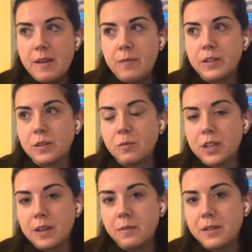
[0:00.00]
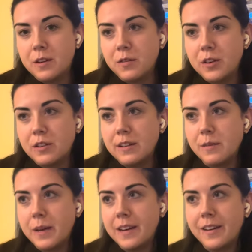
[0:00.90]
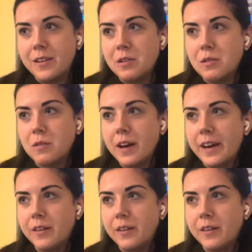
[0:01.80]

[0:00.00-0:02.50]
Sometimes the officials may not know how